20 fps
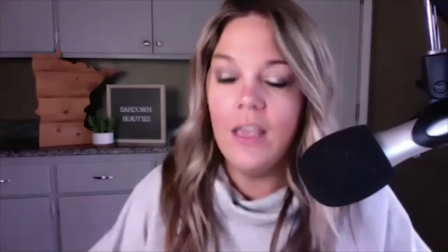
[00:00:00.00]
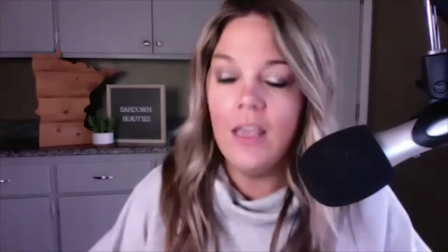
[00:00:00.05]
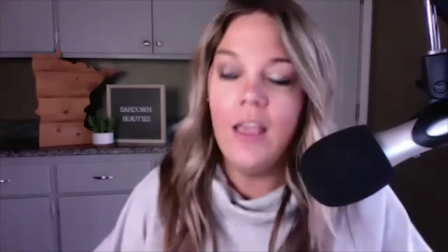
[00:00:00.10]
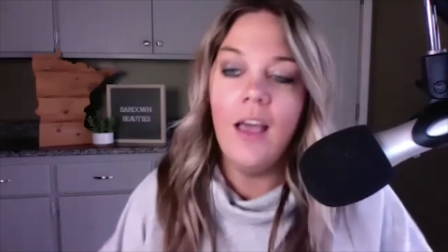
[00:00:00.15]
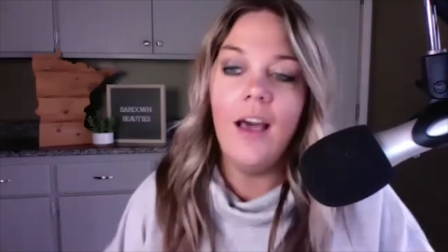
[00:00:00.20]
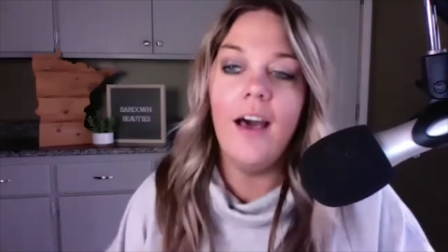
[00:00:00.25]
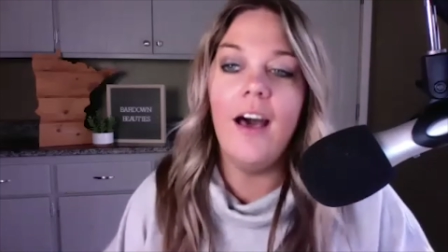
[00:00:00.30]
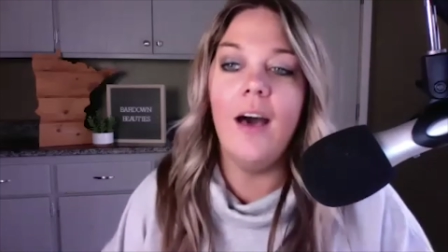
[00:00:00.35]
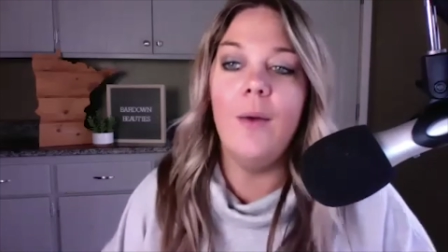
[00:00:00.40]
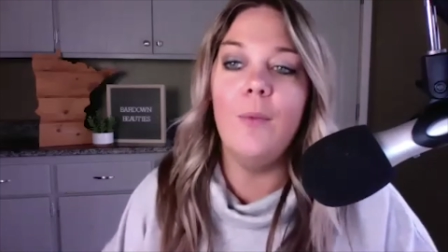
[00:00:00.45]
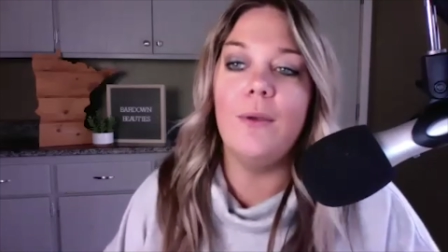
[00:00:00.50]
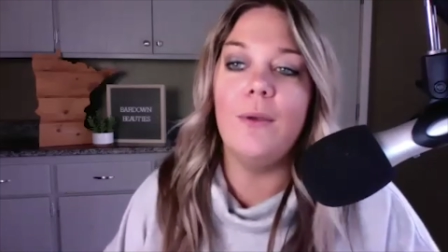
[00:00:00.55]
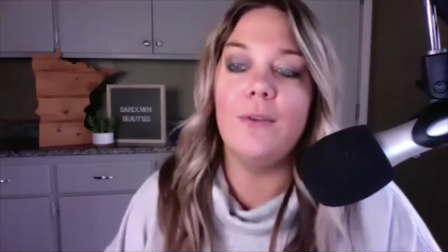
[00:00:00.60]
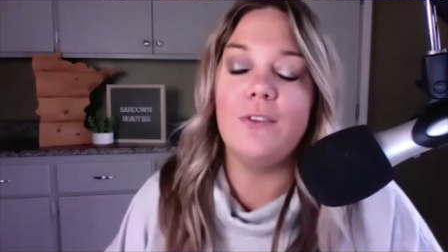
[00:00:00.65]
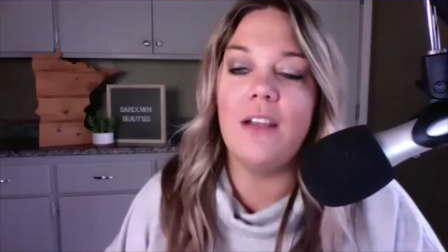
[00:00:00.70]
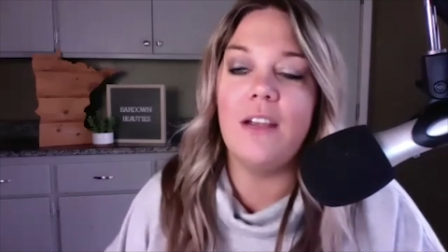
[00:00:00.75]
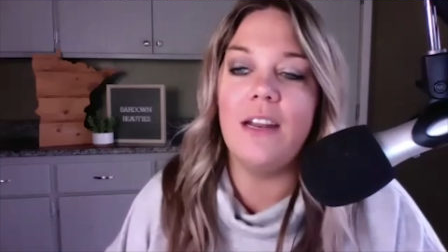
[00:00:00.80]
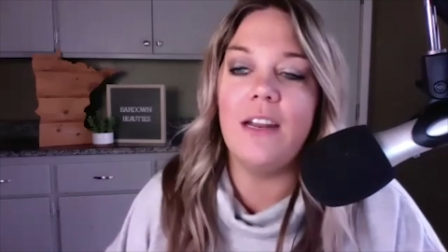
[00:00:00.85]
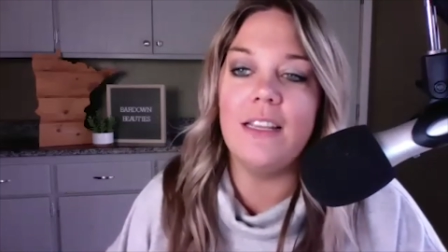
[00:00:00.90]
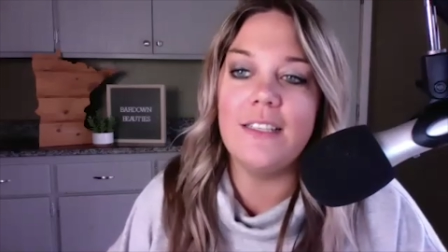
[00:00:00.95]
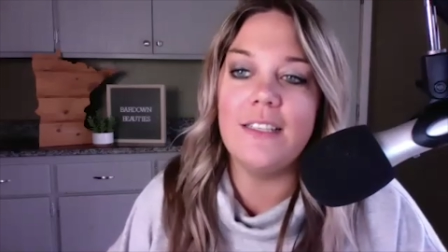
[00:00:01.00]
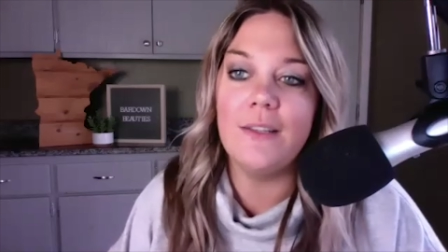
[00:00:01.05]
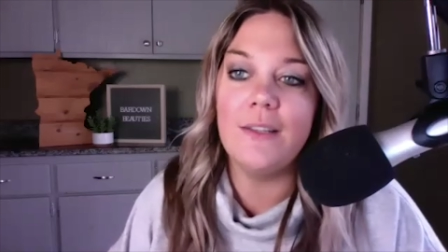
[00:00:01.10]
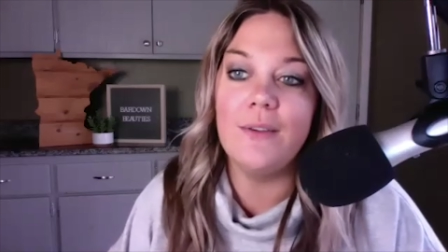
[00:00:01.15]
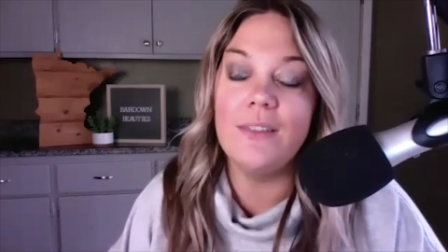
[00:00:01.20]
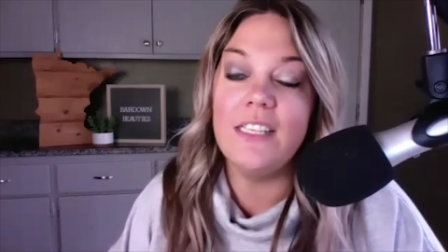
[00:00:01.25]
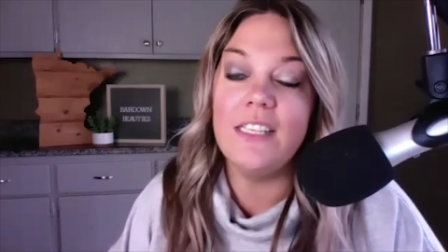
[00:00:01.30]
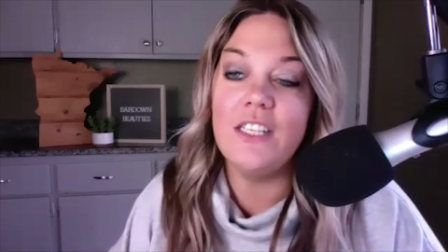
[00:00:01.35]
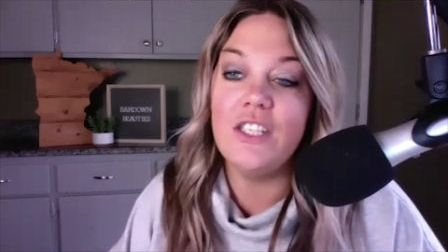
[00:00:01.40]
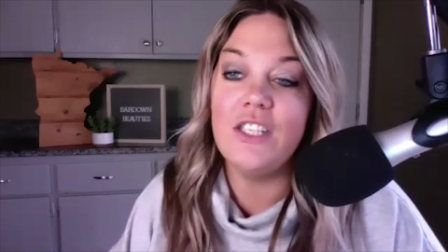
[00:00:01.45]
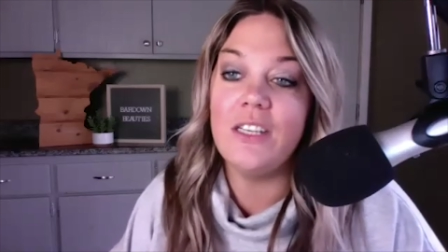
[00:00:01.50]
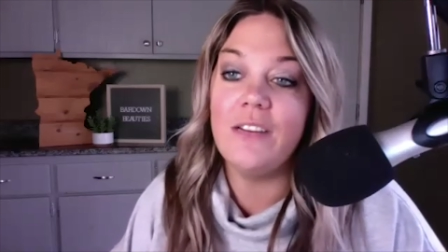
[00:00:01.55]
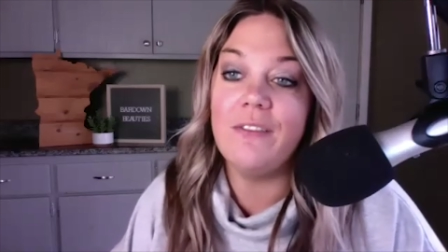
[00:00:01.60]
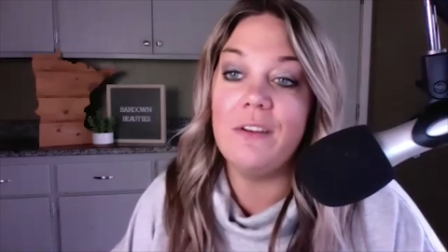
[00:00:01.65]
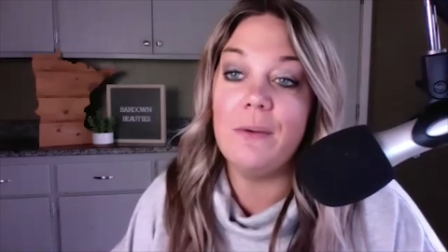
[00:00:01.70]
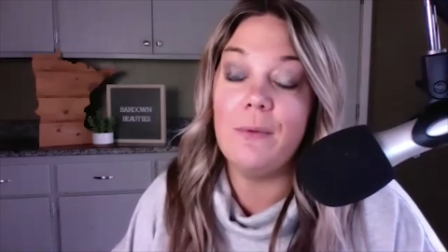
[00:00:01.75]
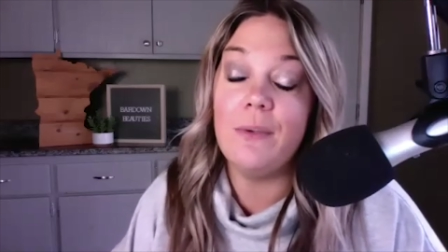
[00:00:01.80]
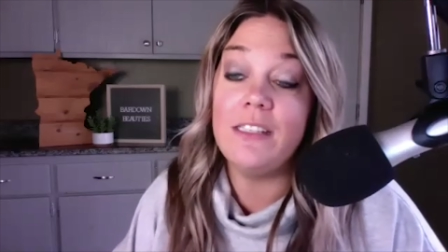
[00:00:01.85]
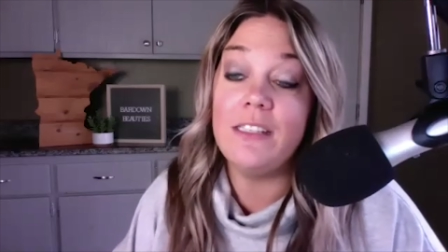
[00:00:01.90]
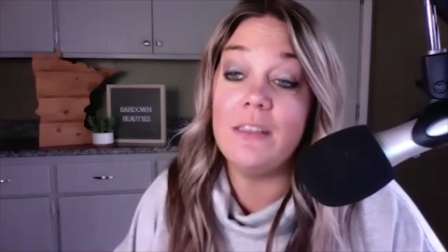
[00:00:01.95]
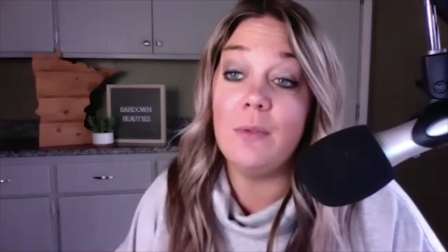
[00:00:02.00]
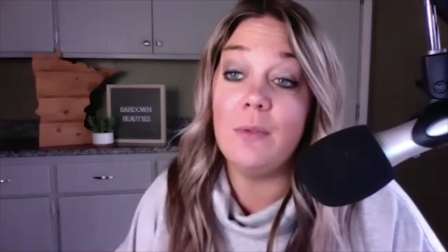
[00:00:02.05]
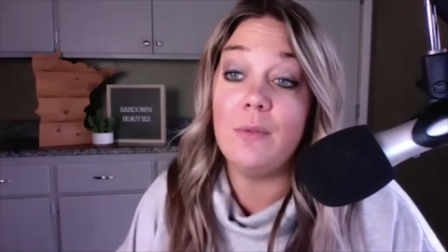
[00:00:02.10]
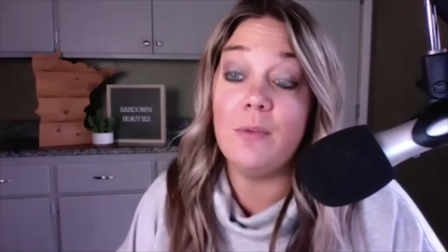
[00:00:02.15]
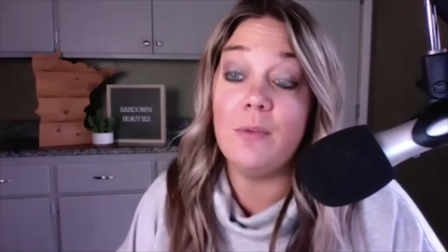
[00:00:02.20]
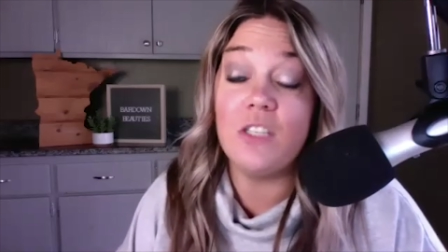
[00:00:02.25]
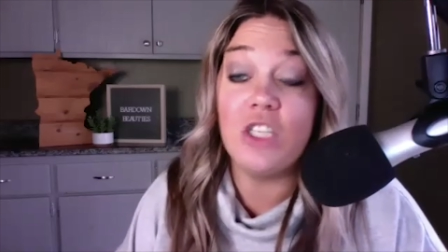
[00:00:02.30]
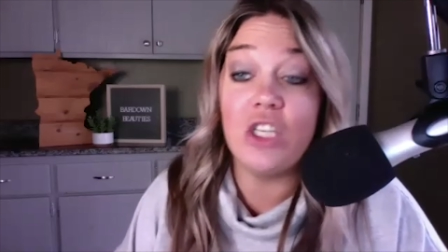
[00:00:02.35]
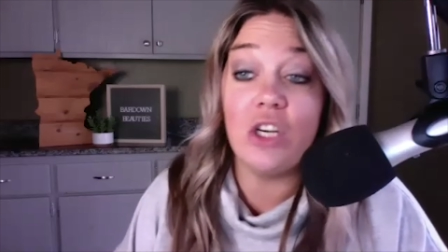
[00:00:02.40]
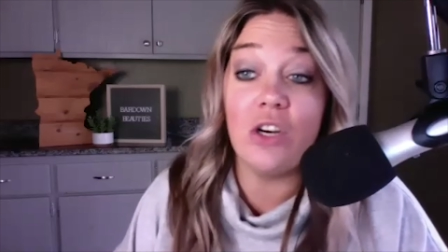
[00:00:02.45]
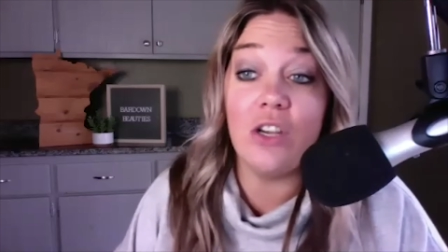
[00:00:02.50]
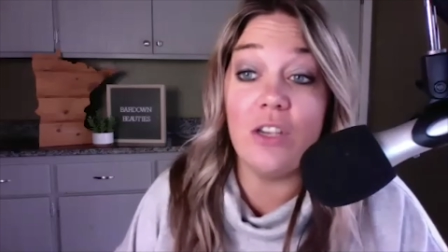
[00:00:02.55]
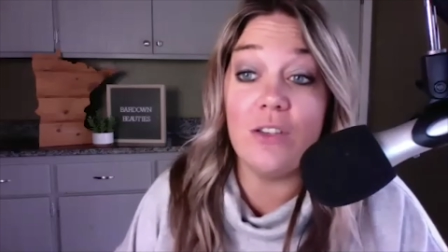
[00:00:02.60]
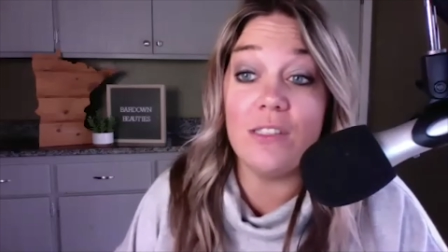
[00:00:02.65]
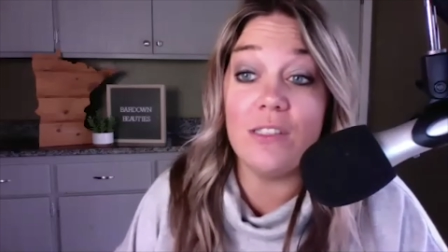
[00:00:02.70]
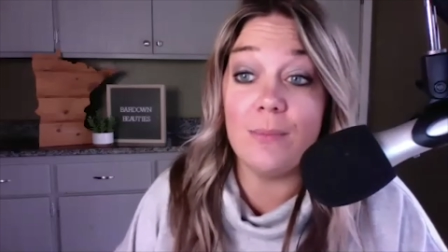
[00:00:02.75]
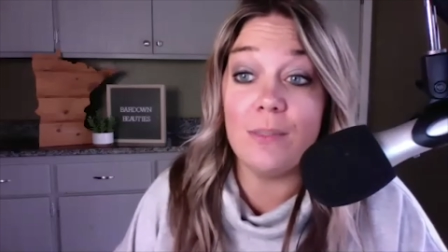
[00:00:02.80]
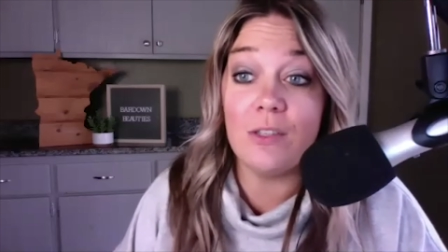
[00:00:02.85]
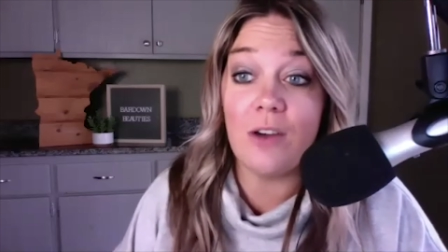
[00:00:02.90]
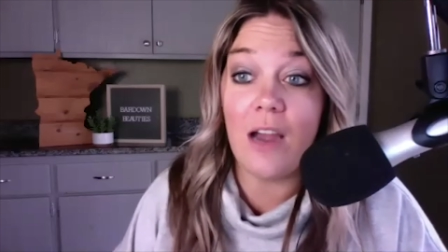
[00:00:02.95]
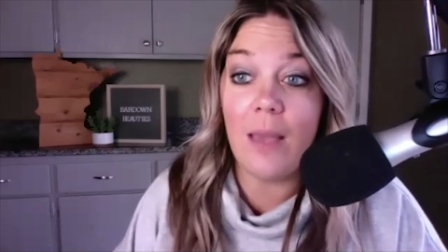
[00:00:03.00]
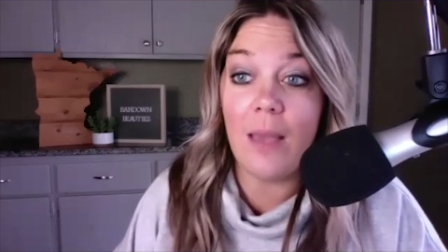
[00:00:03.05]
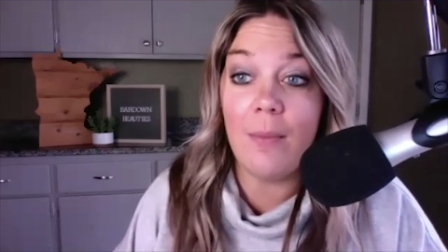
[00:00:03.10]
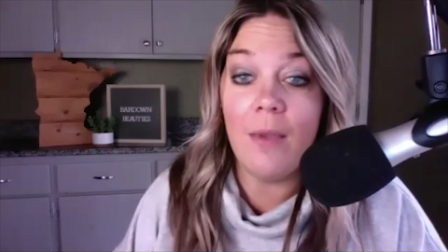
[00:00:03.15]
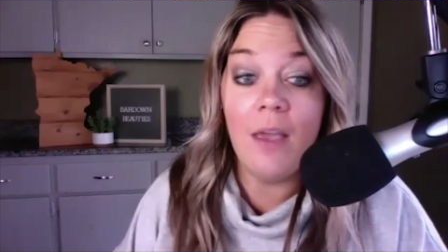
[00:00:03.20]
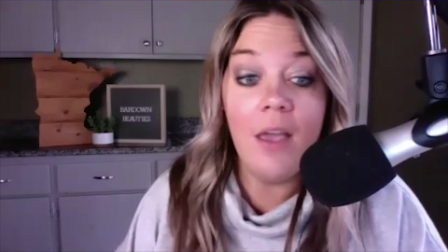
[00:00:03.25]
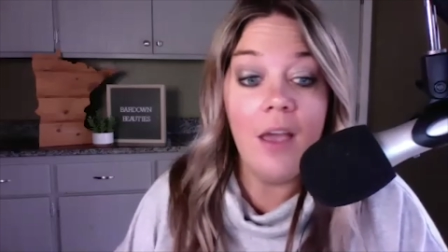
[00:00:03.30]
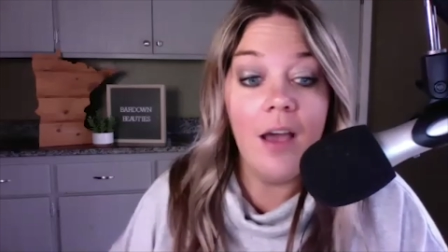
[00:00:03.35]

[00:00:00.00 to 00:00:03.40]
Uh, we will try to get to those each and every week. So be sure you subscribe.